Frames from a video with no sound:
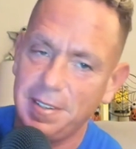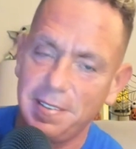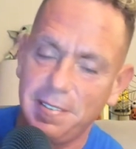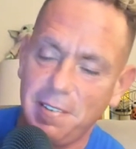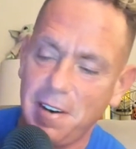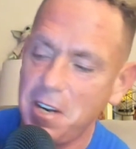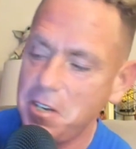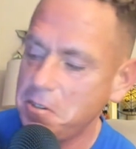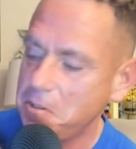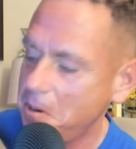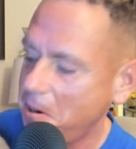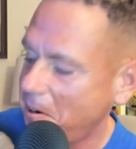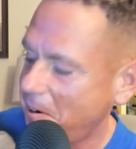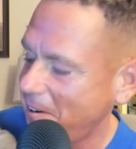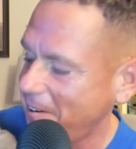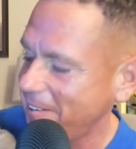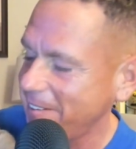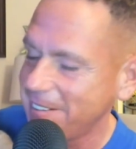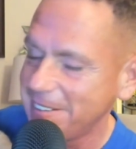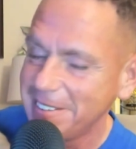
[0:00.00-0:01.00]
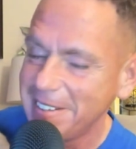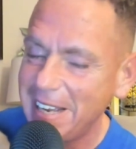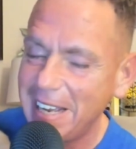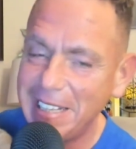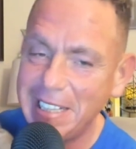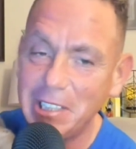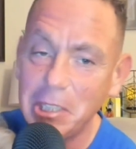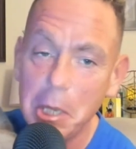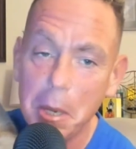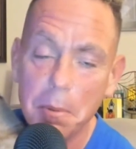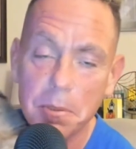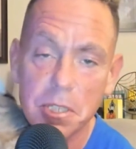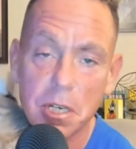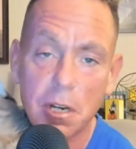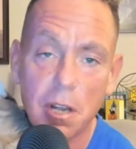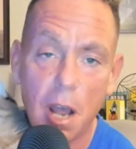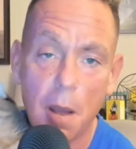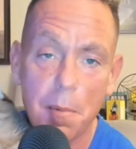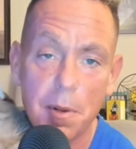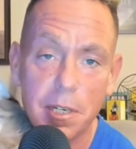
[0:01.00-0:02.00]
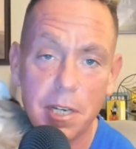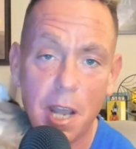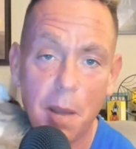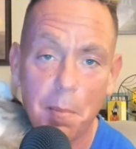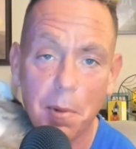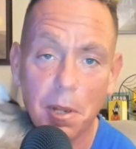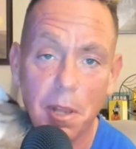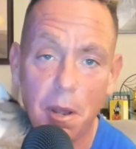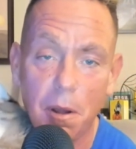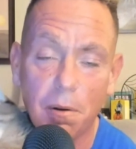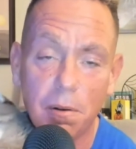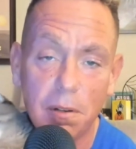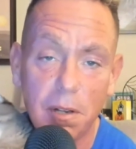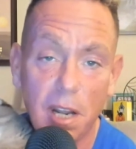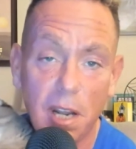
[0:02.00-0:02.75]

Right, Schroeder? And then leave us a comment down below.